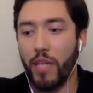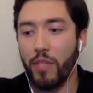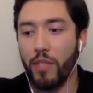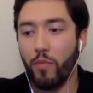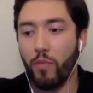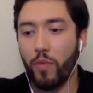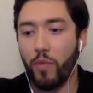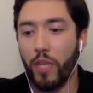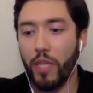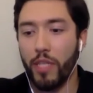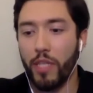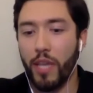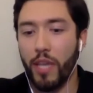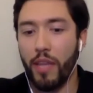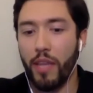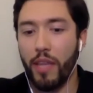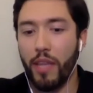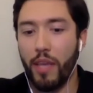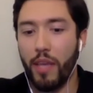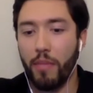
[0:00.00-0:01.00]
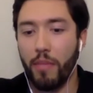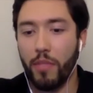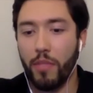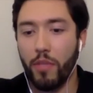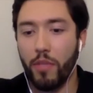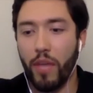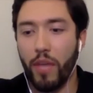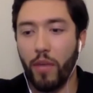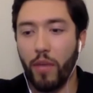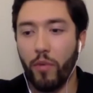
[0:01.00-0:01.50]
We designed them
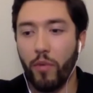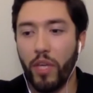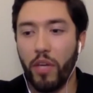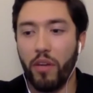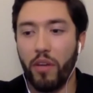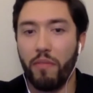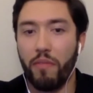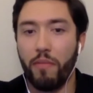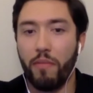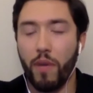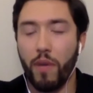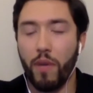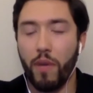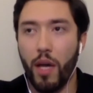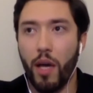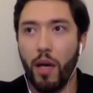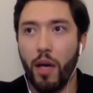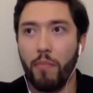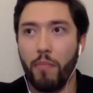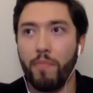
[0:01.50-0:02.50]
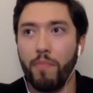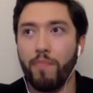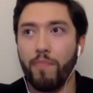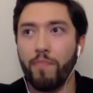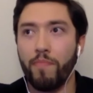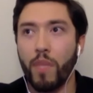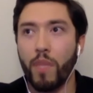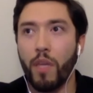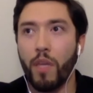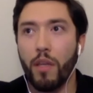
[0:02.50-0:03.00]
so that we could
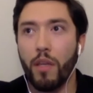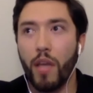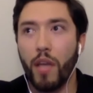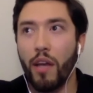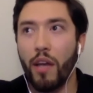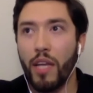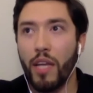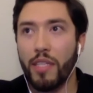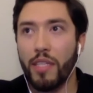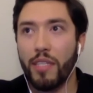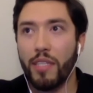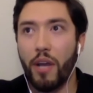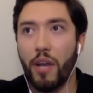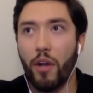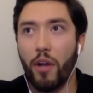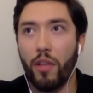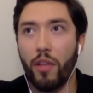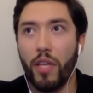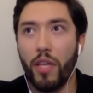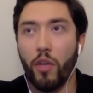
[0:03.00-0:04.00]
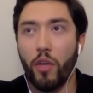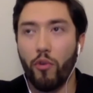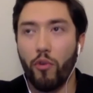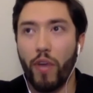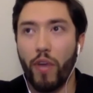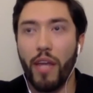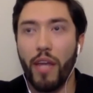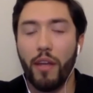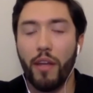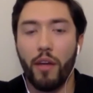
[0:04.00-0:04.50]
not necessarily
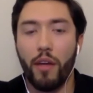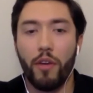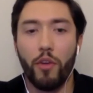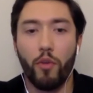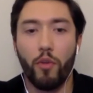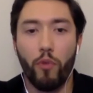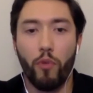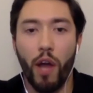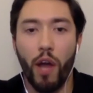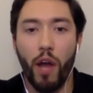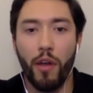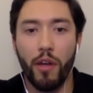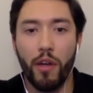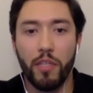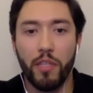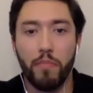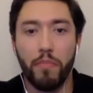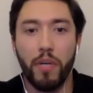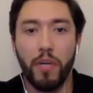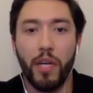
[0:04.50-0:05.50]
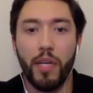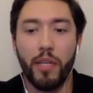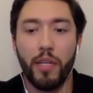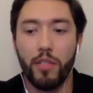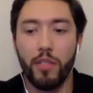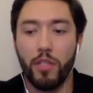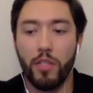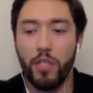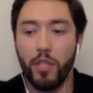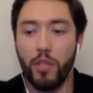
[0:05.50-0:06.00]
create a new product, but
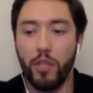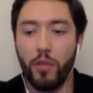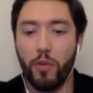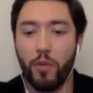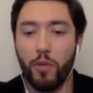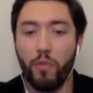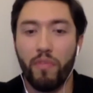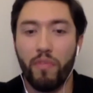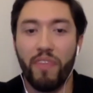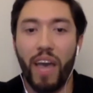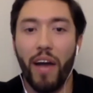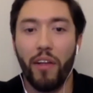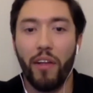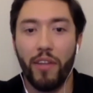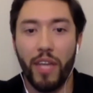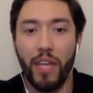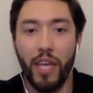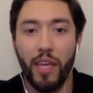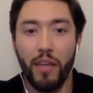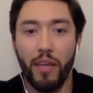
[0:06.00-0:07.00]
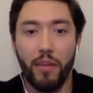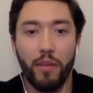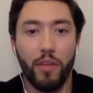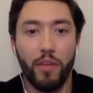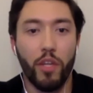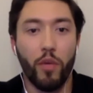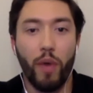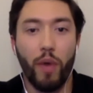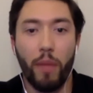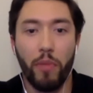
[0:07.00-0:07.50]
to validate
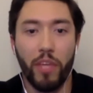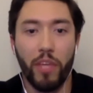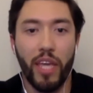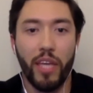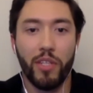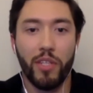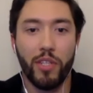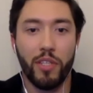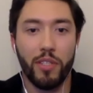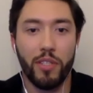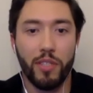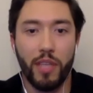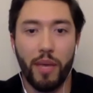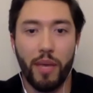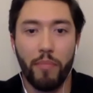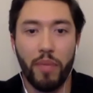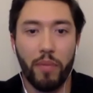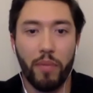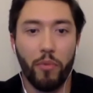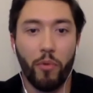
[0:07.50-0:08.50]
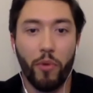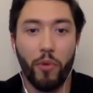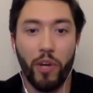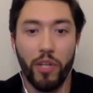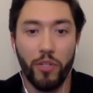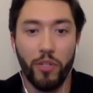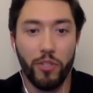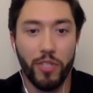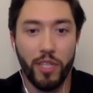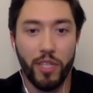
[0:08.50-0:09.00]
new applications that people were
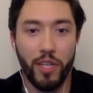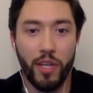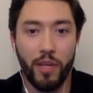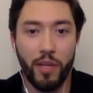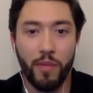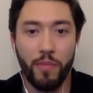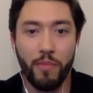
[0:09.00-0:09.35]
interested in.